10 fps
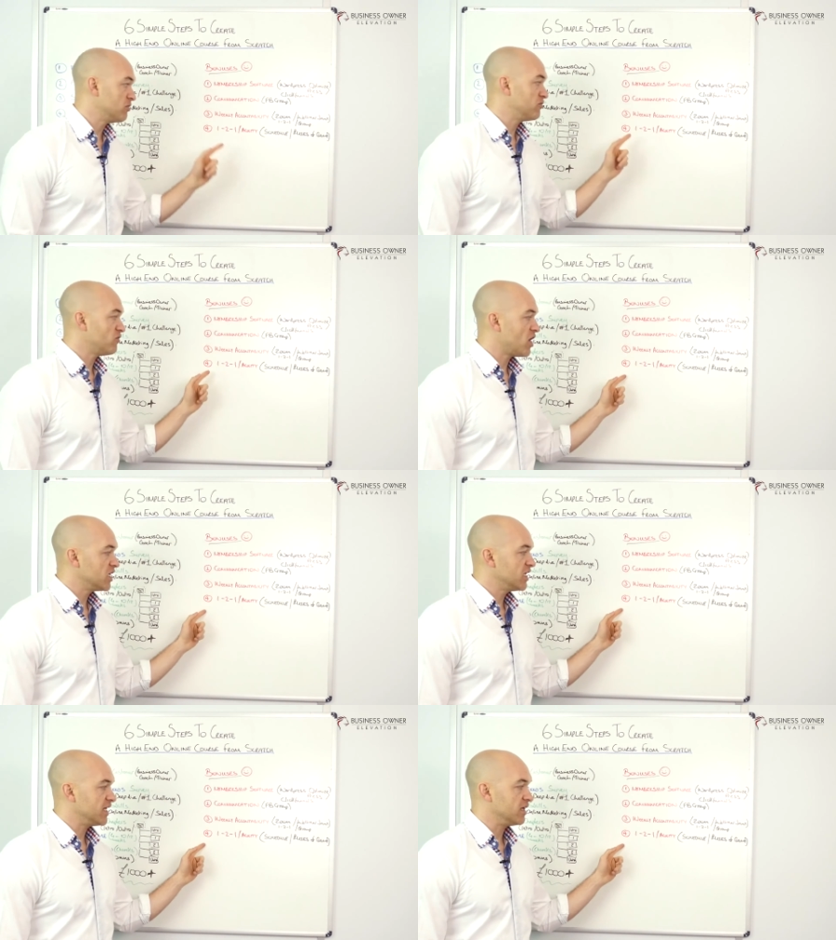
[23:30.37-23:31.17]
And
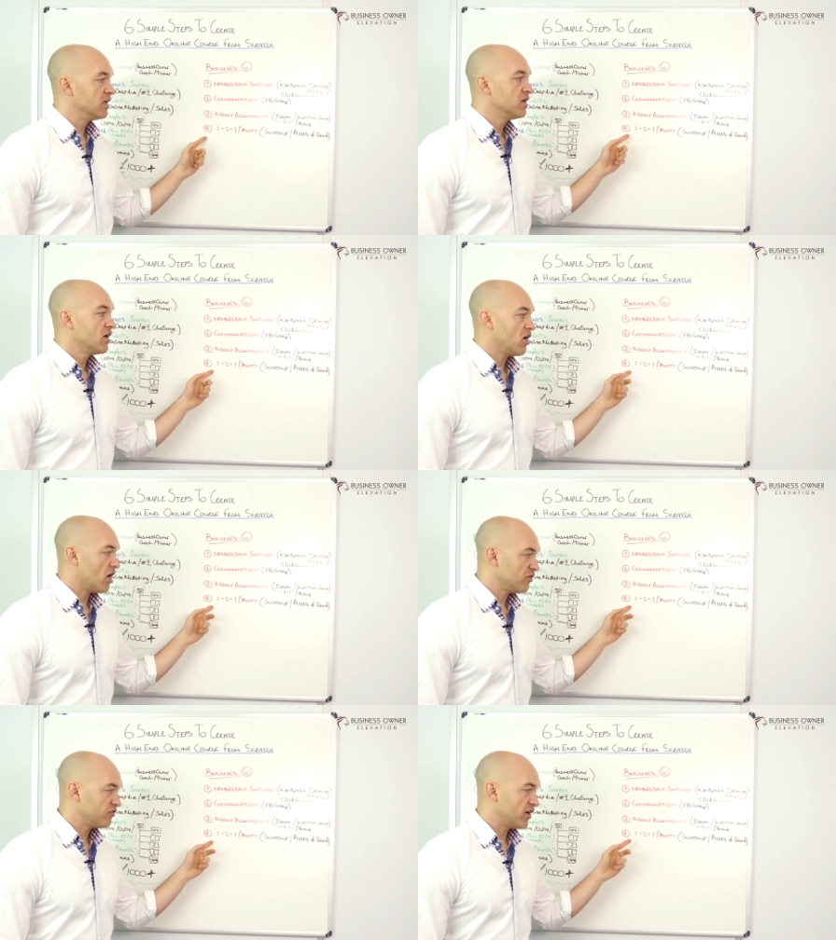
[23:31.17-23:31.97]
finally,
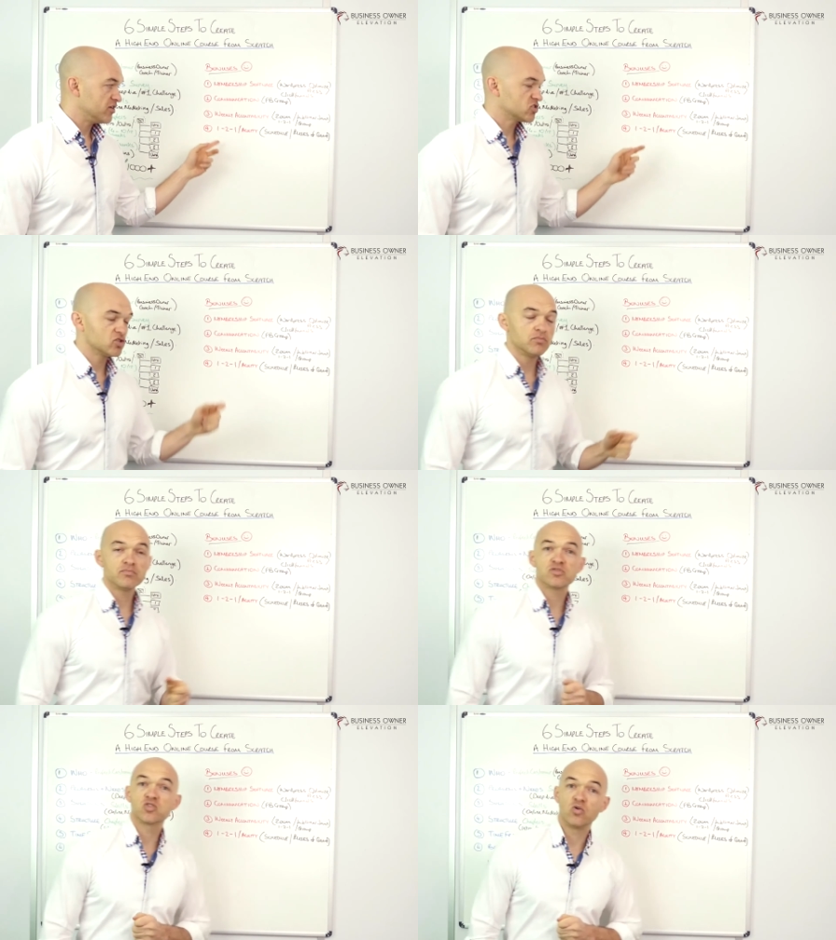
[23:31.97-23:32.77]
offer
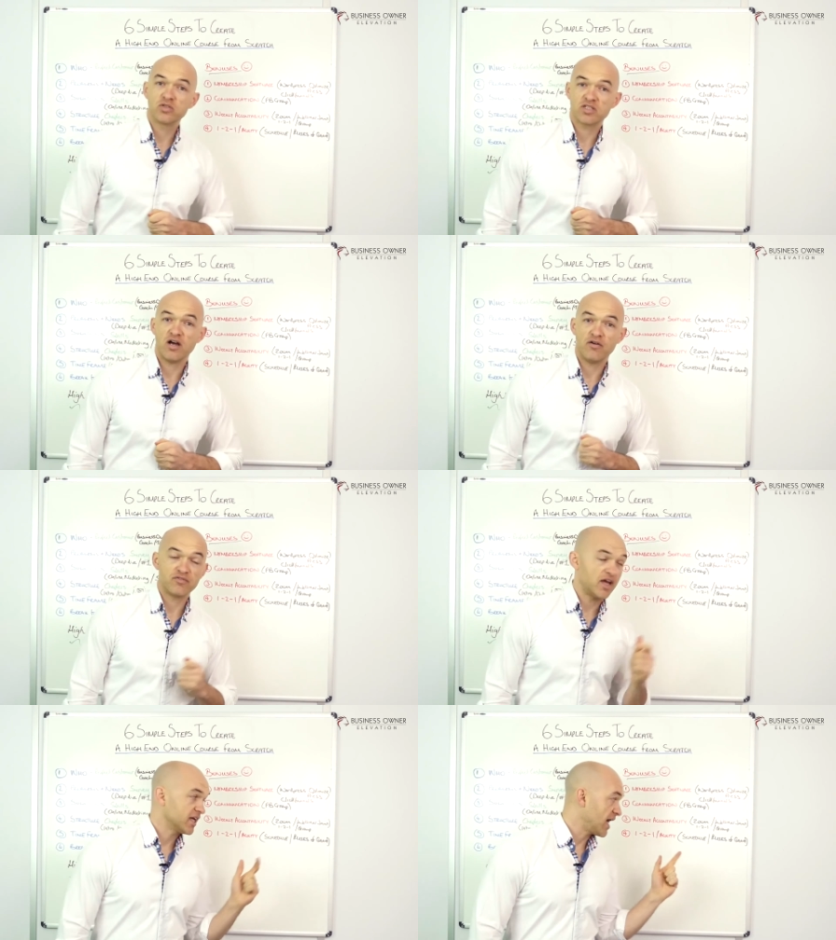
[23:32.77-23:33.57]
some sort
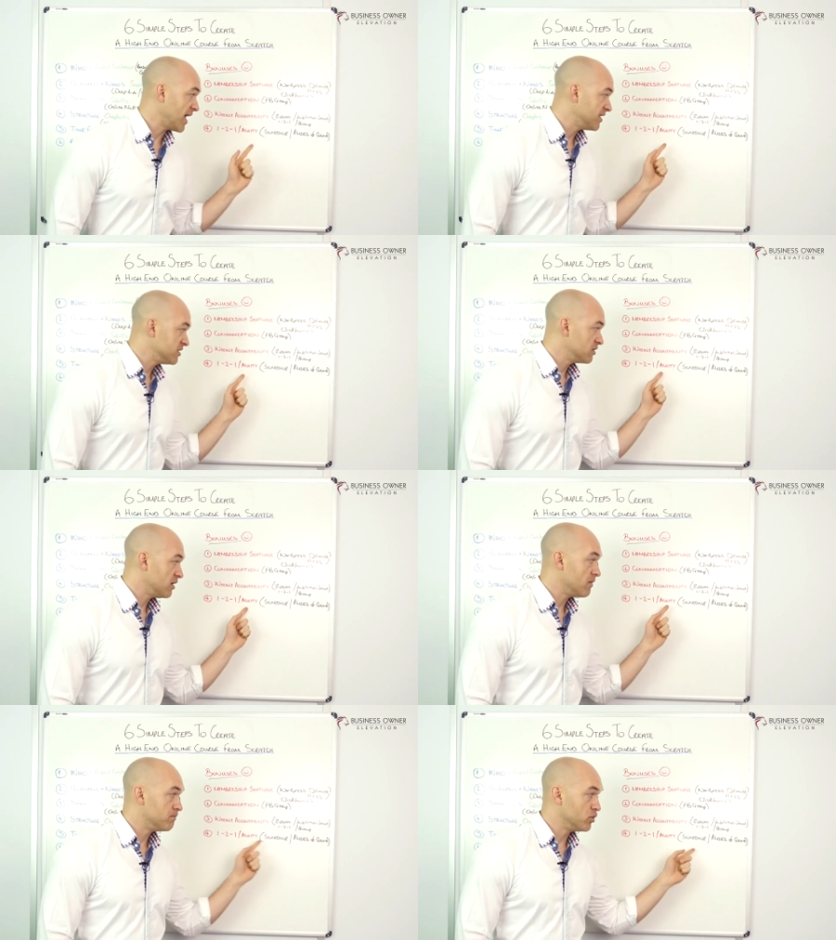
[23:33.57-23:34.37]
of
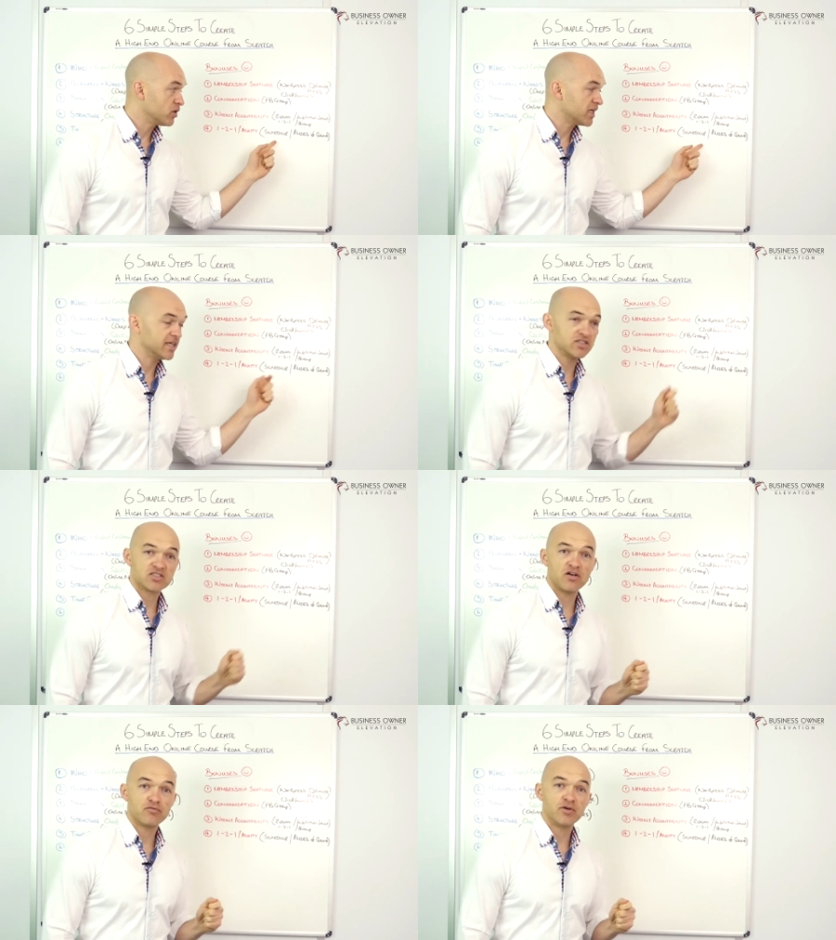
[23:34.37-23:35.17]
calendar booking
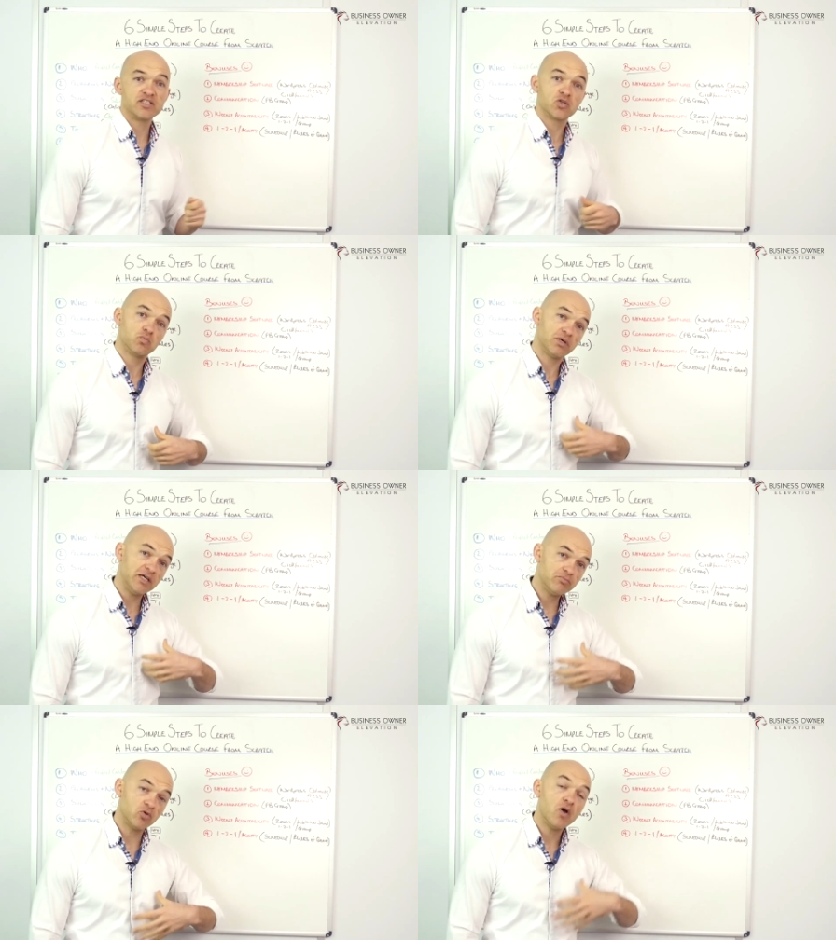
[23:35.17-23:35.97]
software so
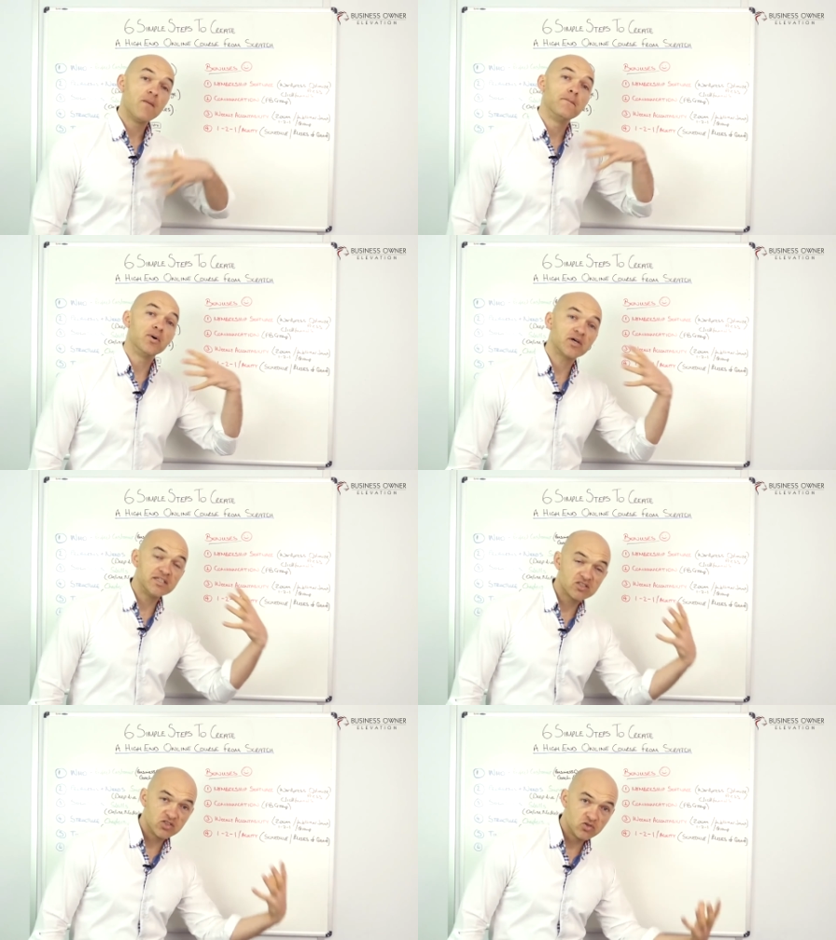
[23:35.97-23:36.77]
people book
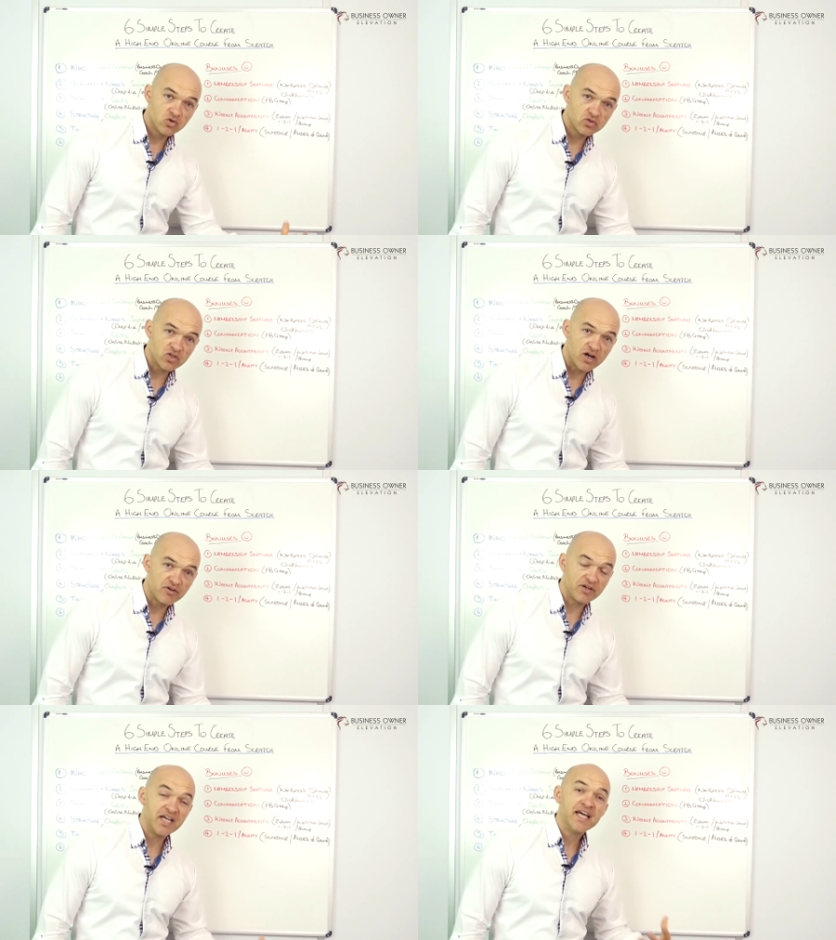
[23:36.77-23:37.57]
into your
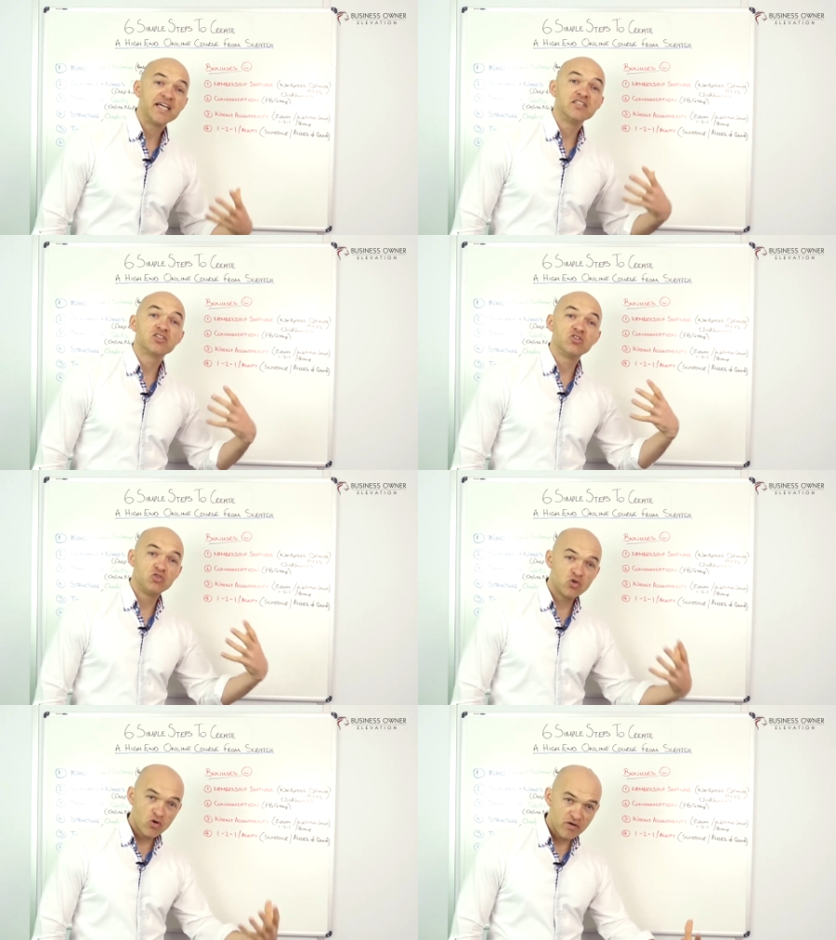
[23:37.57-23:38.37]
diary, into
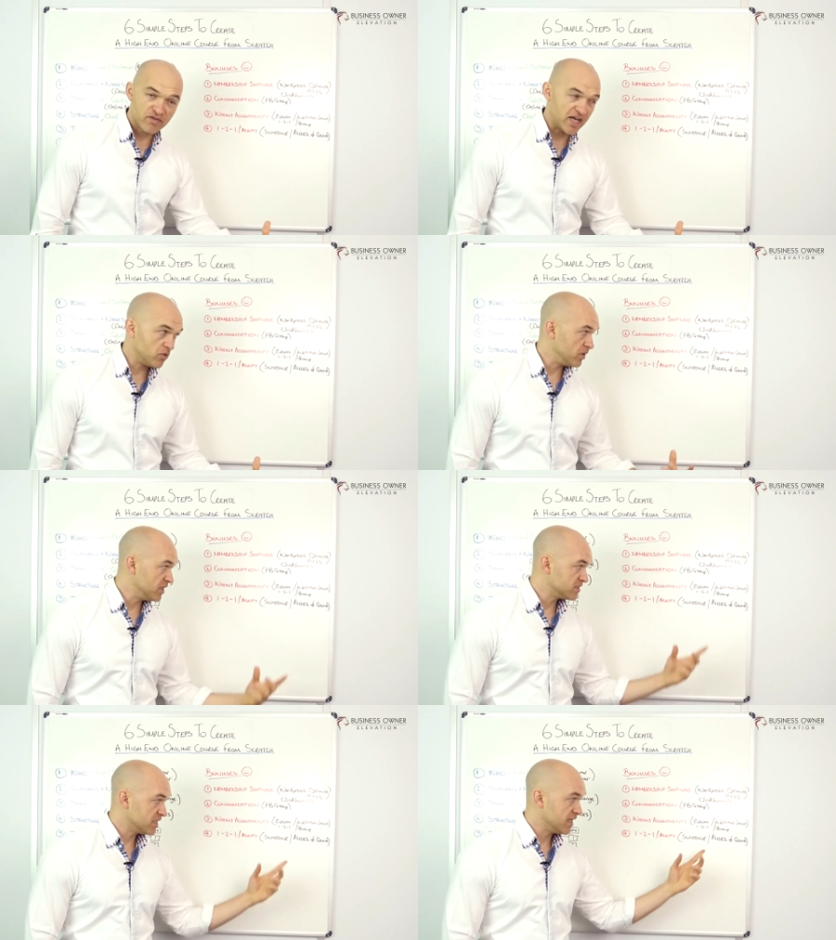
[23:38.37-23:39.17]
your
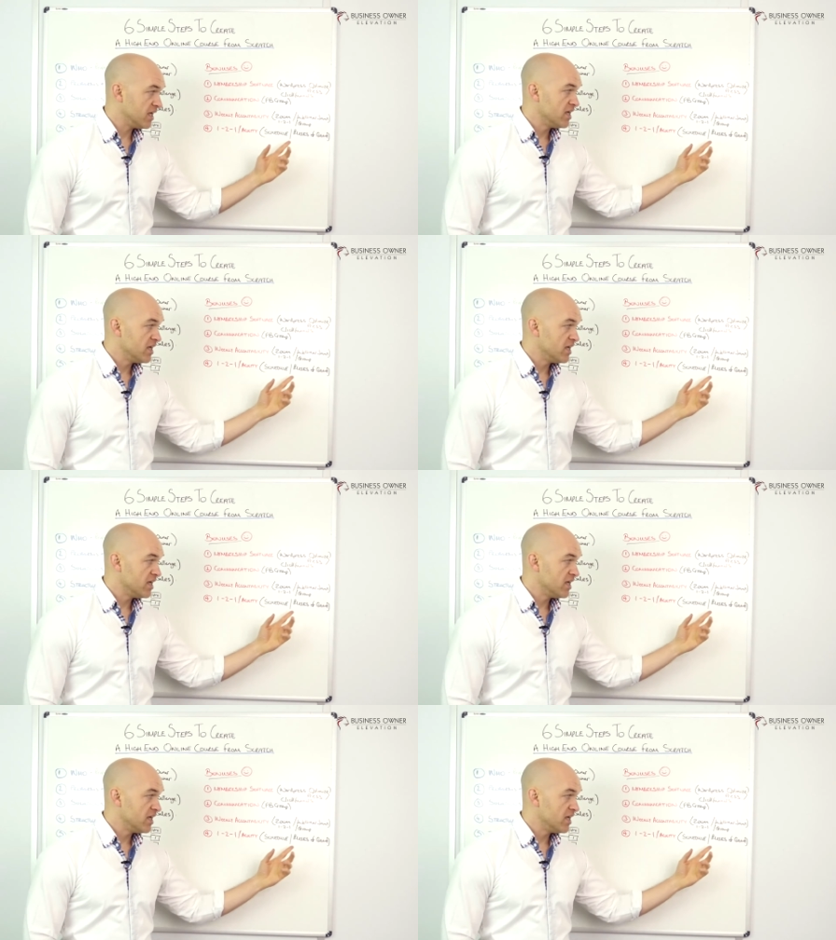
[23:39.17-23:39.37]
availability,